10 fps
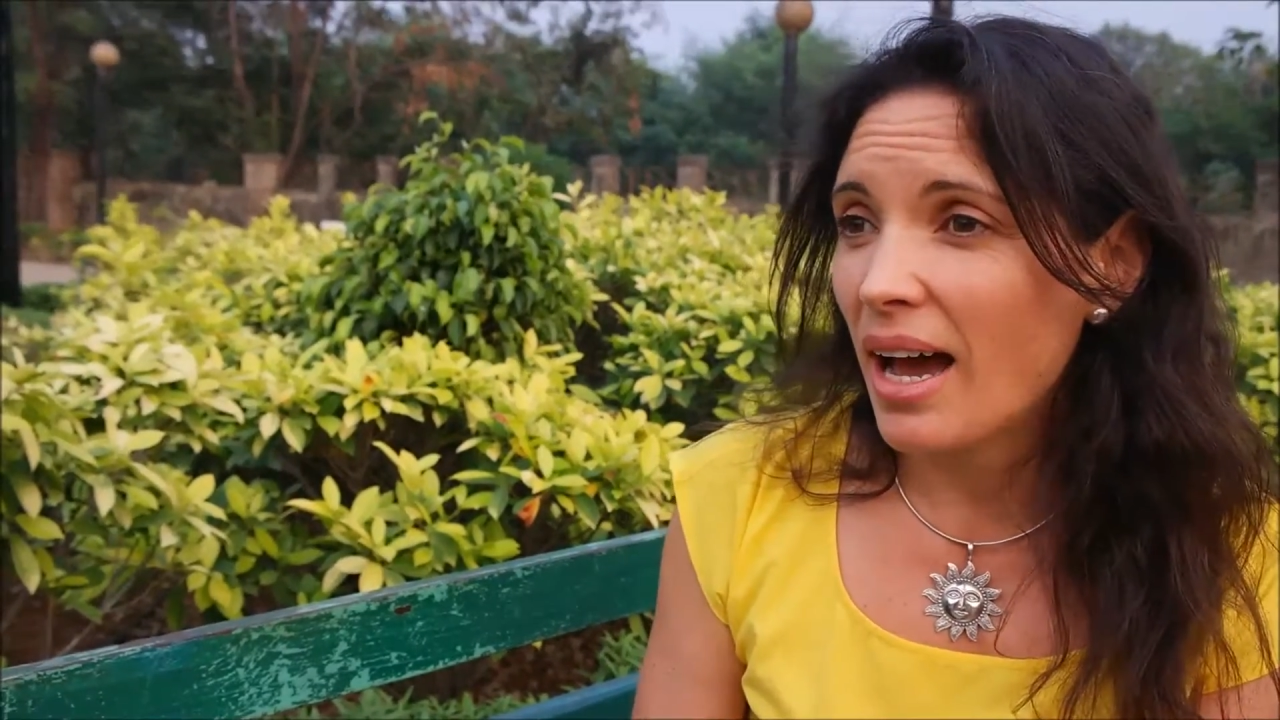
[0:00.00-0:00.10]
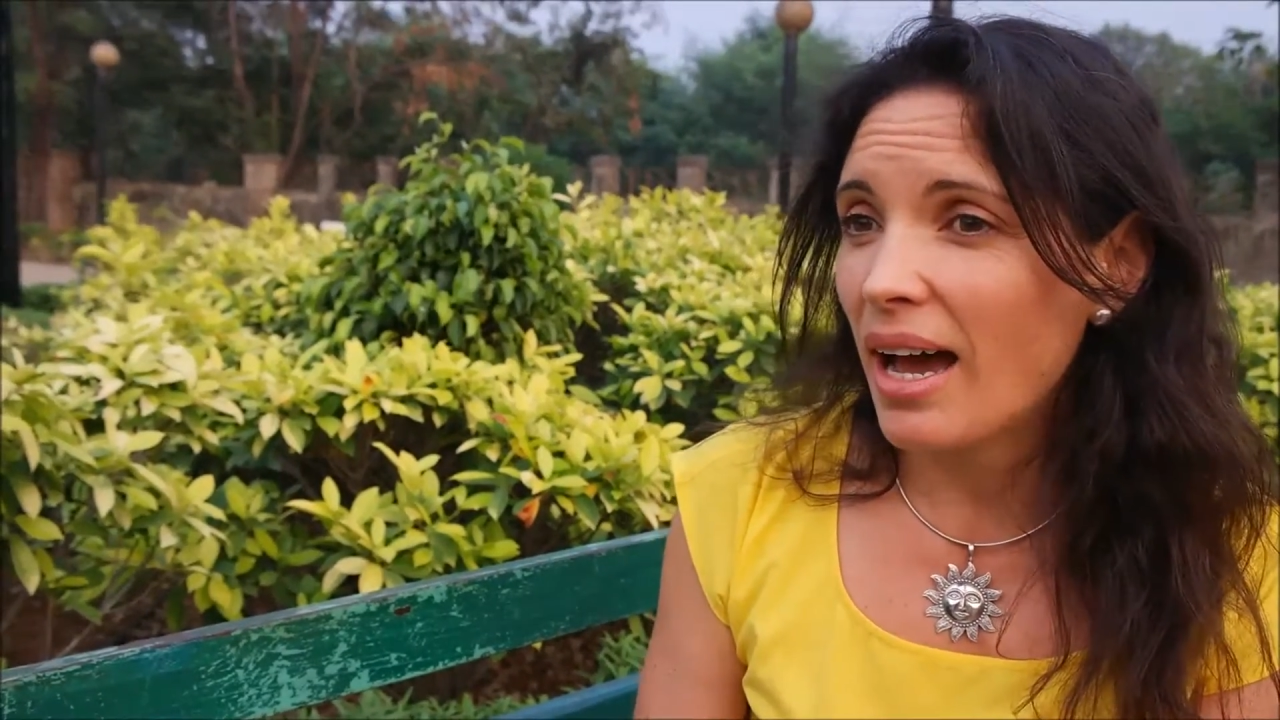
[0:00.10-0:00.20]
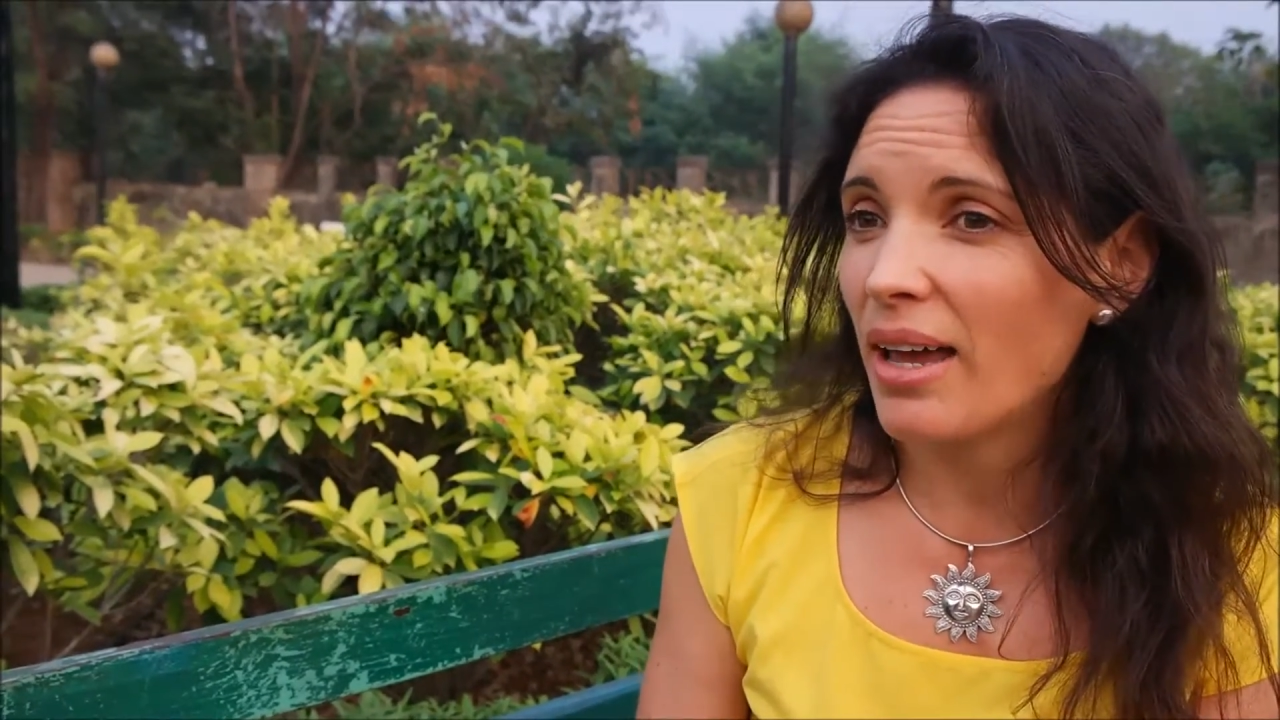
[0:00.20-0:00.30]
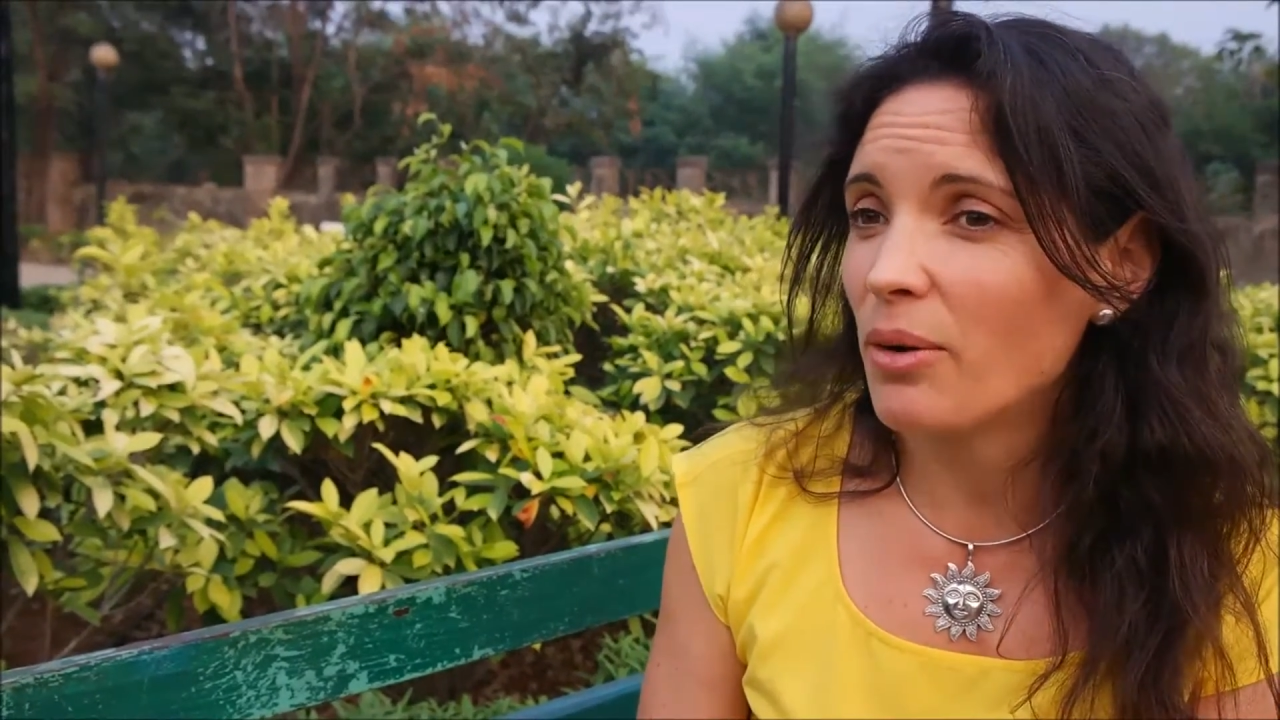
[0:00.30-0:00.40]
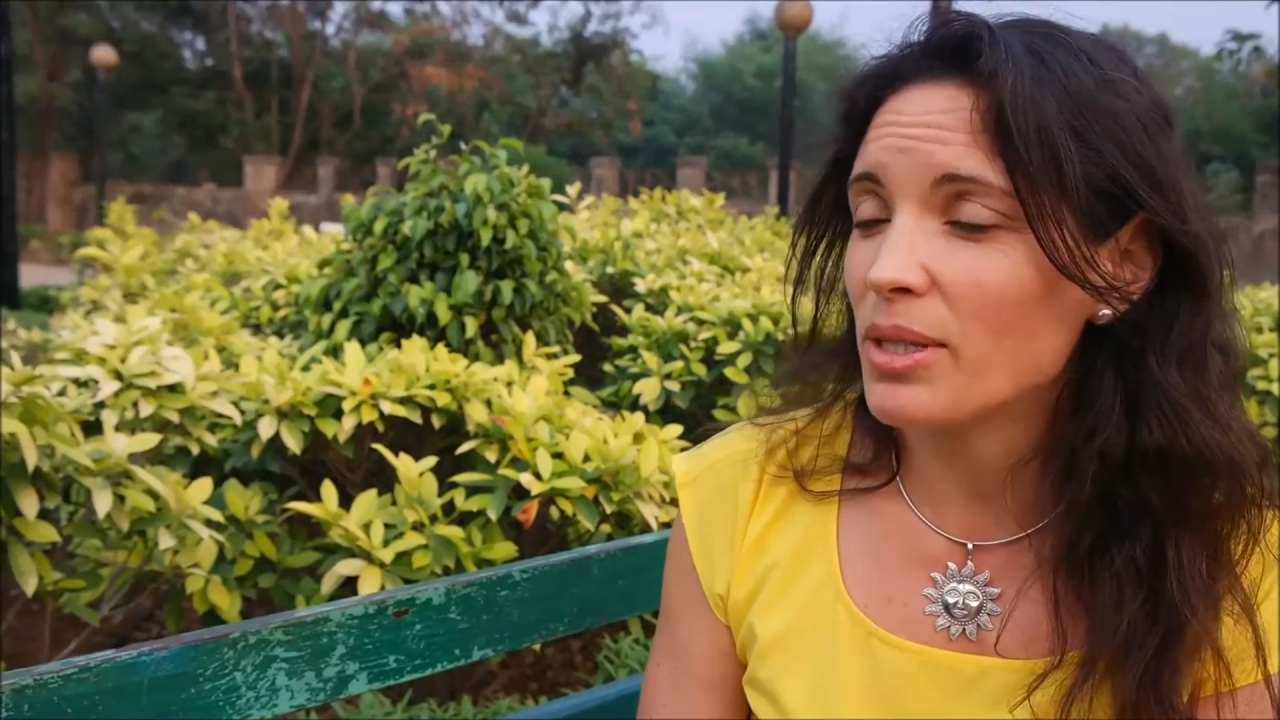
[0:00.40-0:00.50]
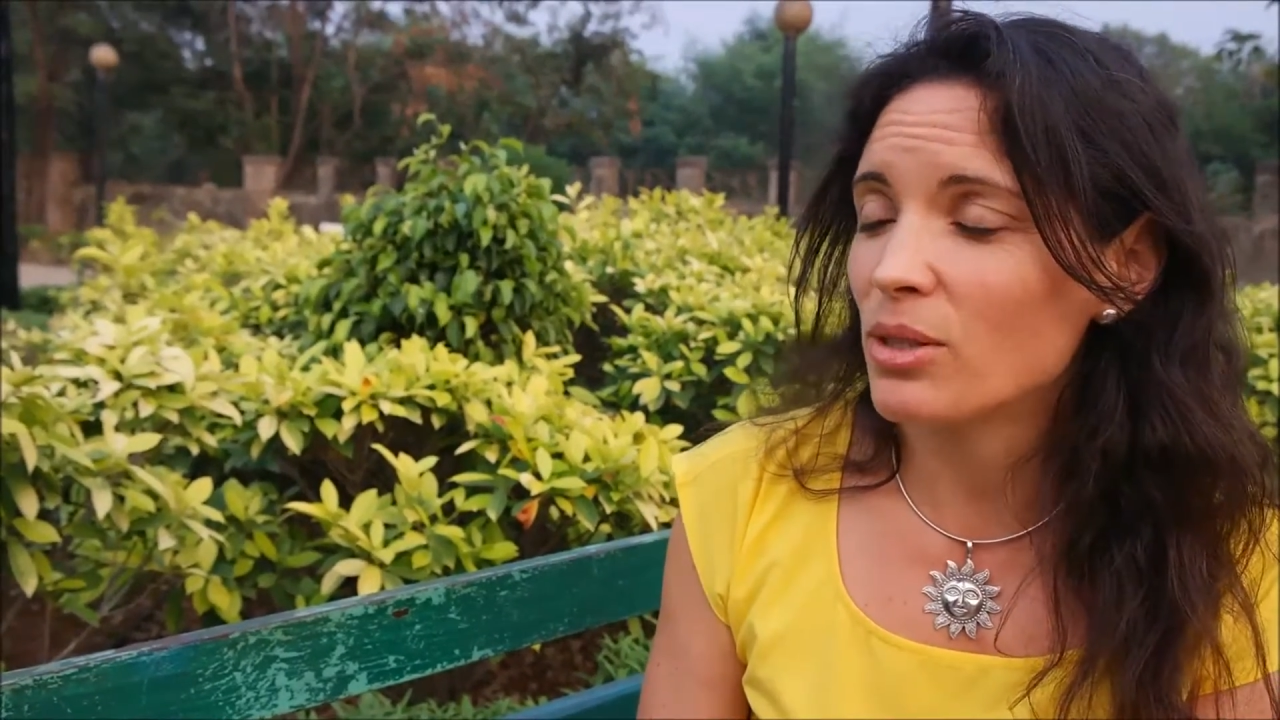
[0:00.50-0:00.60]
I always